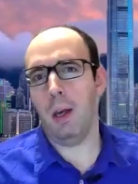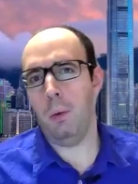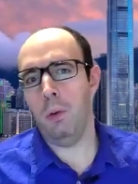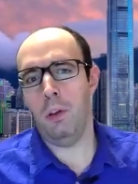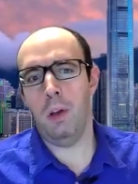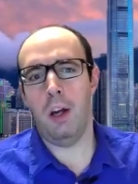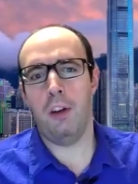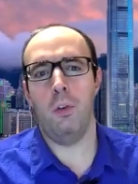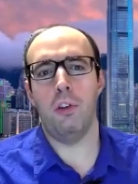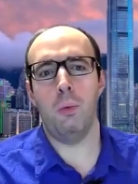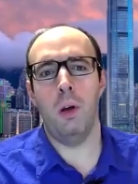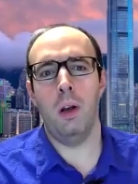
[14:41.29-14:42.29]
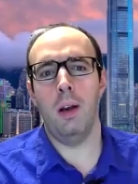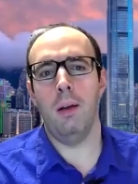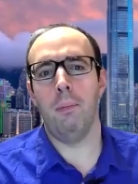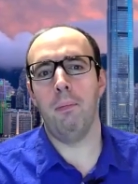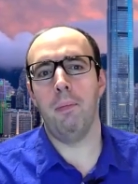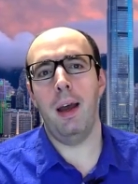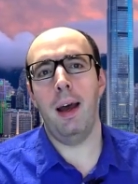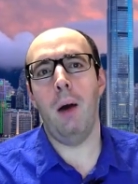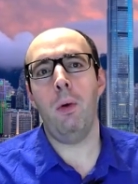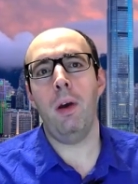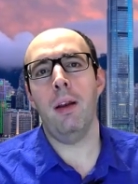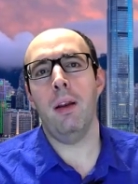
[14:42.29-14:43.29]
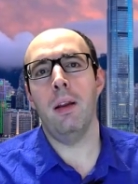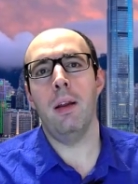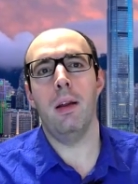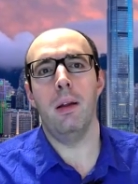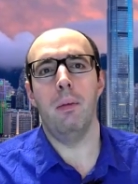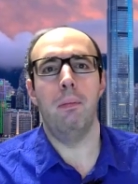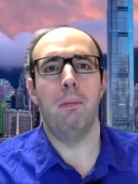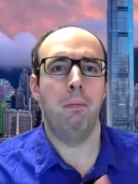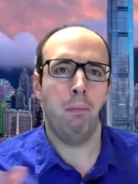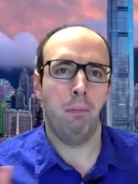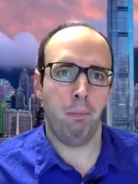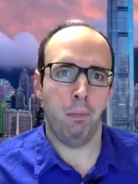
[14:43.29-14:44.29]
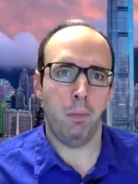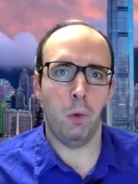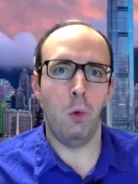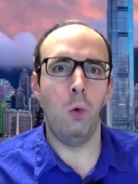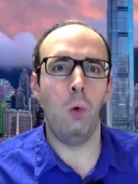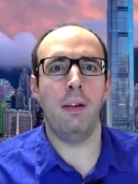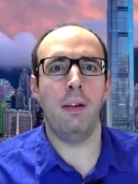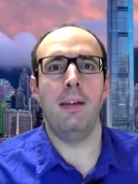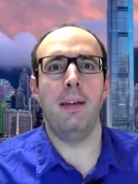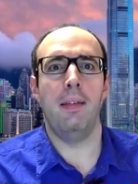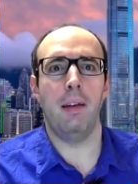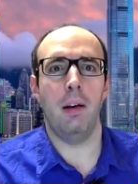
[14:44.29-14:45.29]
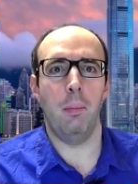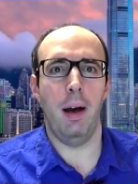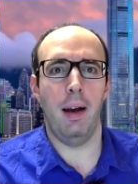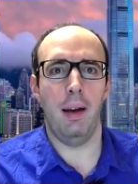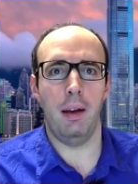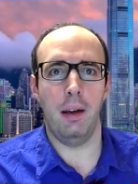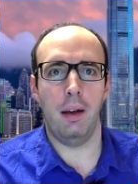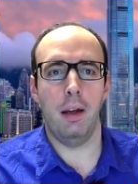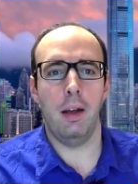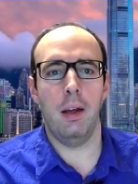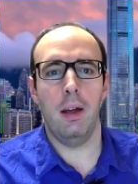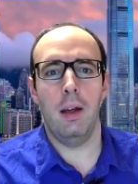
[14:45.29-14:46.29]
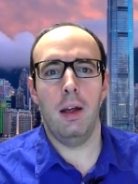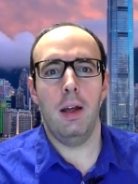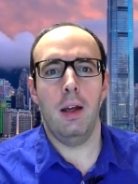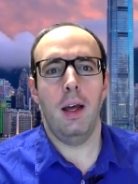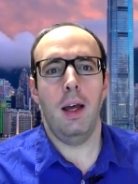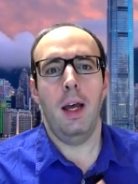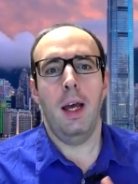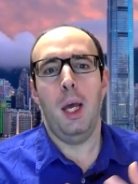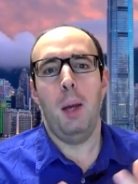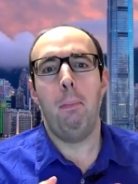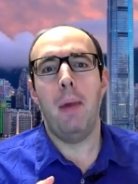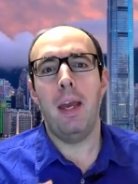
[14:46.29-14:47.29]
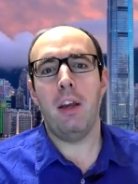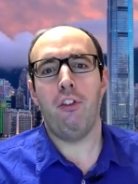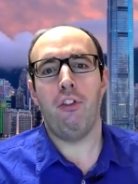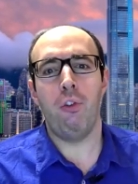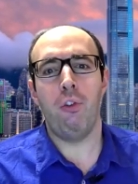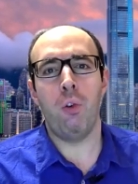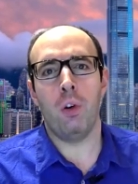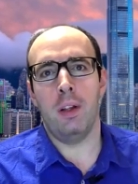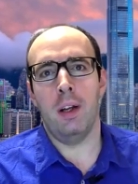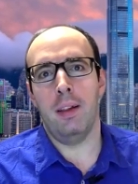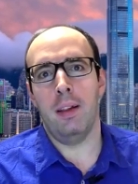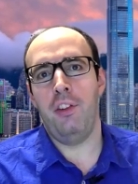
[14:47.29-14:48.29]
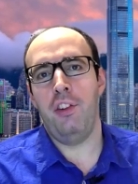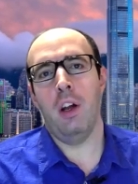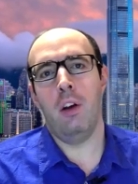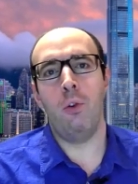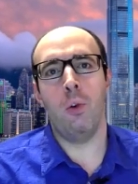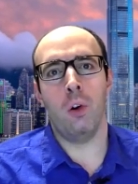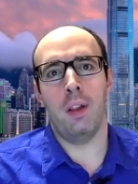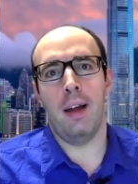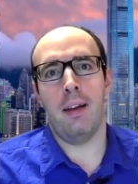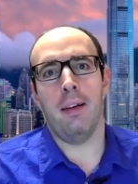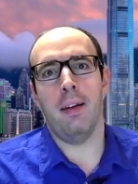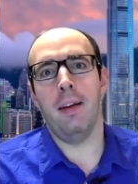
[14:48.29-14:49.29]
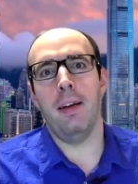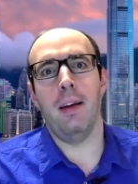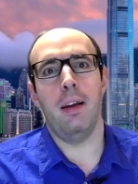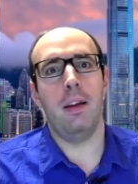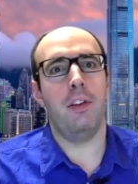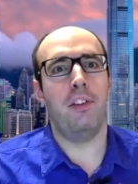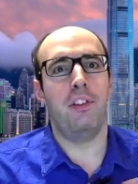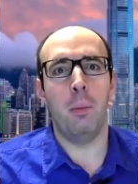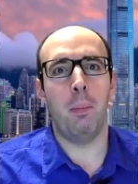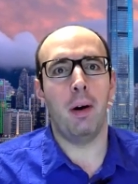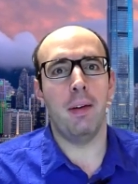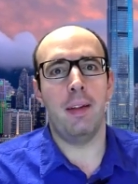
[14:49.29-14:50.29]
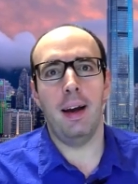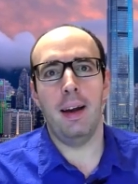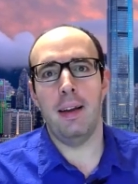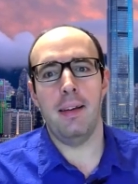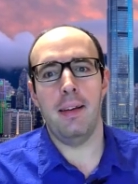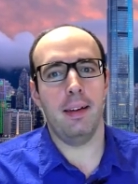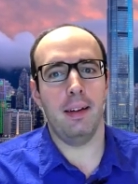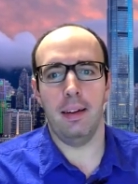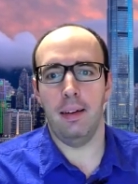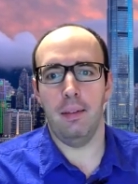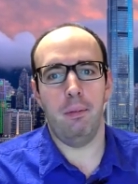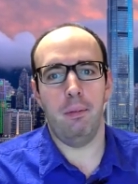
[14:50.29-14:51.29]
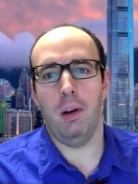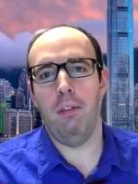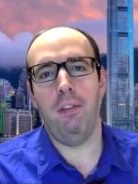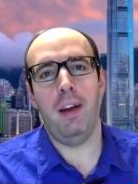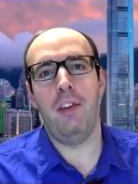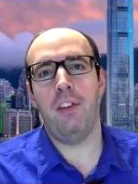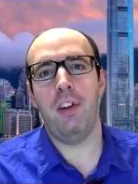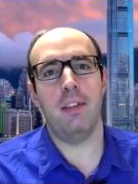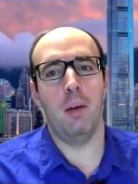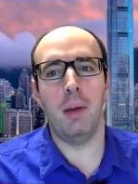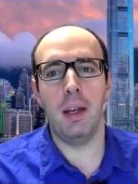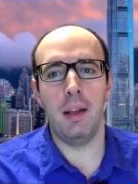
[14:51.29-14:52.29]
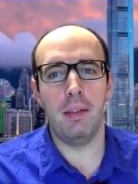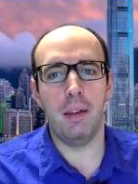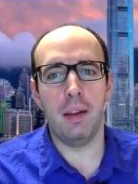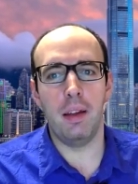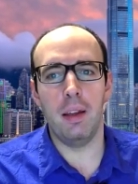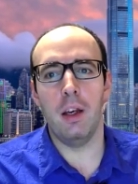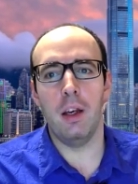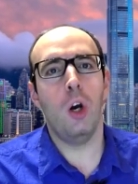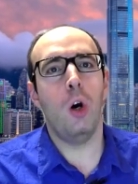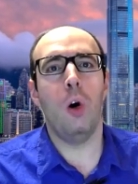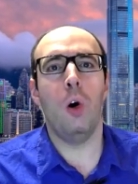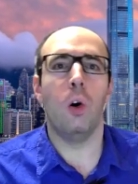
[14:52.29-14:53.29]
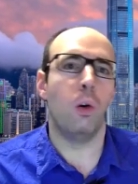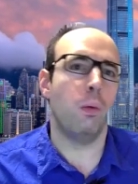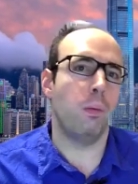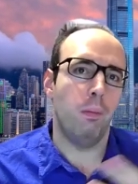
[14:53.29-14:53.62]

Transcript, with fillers: I wanted to ask you as well how can uh, you as a central bank make sure that the digital euro doesn't uh, jeopardize uh, financial stability or